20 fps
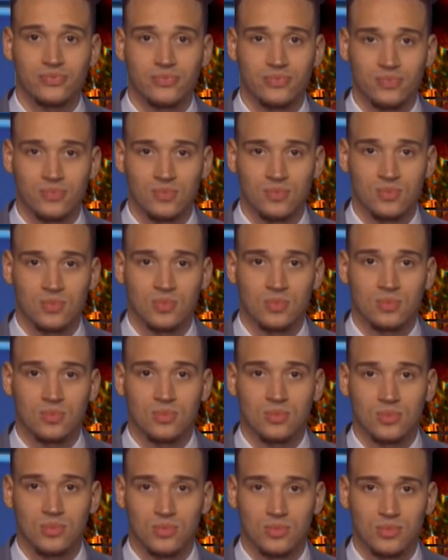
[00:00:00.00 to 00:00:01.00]

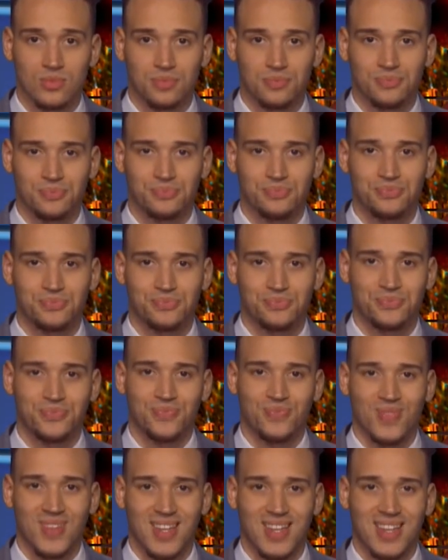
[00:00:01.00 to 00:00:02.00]

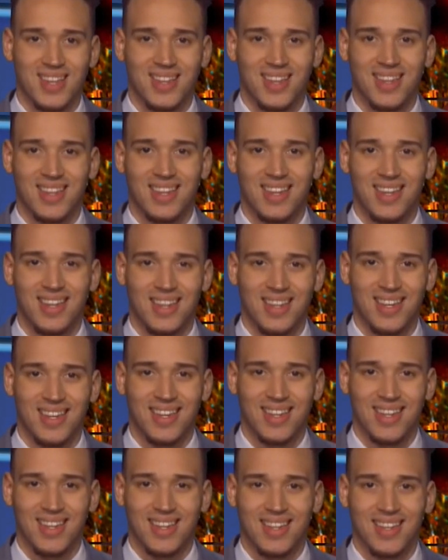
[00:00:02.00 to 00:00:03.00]

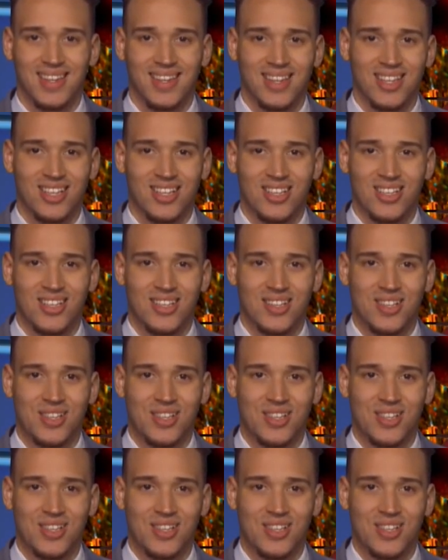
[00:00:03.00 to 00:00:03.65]
(not speaking)